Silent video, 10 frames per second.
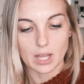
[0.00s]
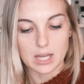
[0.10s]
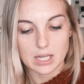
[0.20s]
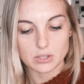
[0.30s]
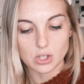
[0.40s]

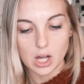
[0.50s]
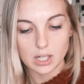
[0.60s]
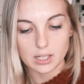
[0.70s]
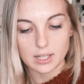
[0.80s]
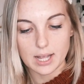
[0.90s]
in
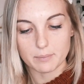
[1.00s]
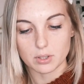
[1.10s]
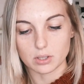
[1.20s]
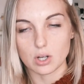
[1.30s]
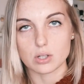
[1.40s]
color, I'm
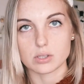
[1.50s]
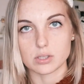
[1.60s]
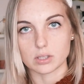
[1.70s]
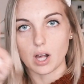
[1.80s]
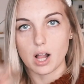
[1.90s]
gonna go to
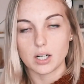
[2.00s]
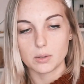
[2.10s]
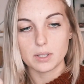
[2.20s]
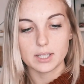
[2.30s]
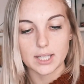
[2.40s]
the
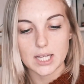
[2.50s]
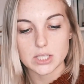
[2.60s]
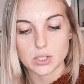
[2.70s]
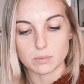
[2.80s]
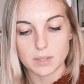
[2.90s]
color wheel
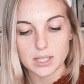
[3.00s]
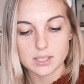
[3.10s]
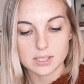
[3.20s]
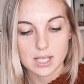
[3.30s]
again to mix,